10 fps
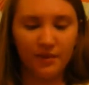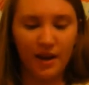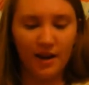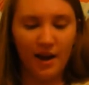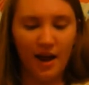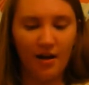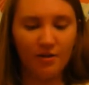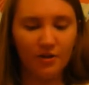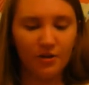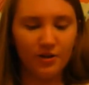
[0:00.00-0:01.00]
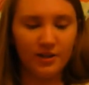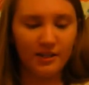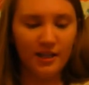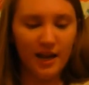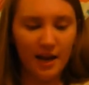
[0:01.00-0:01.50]
And how the
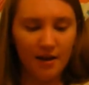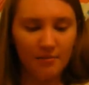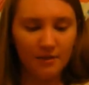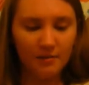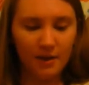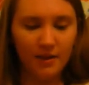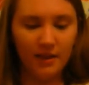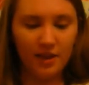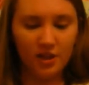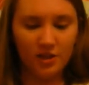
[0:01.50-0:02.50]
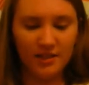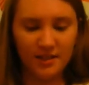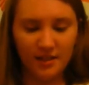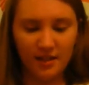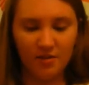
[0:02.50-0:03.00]
greasy hams made the kitchen
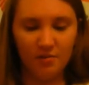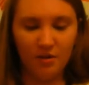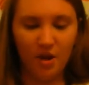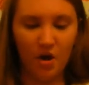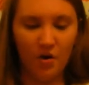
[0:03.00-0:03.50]
ceiling below